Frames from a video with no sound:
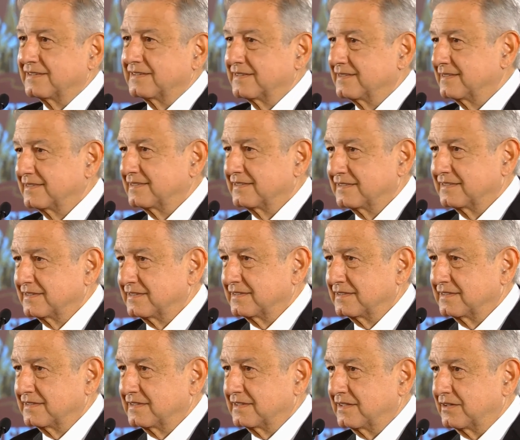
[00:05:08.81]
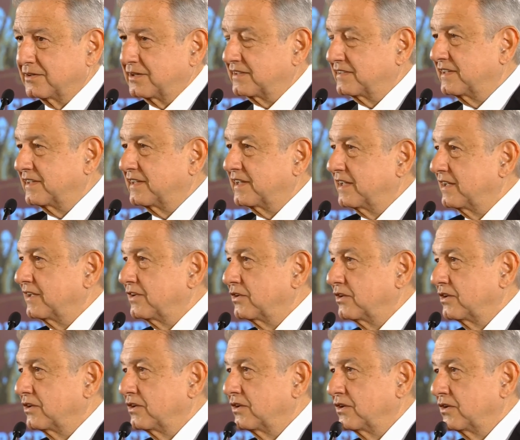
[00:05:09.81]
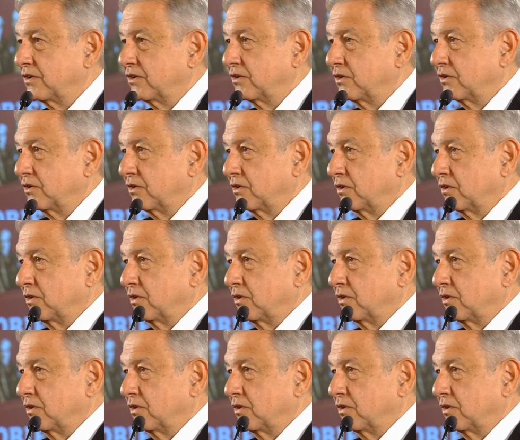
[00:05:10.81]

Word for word: and the plans, that is to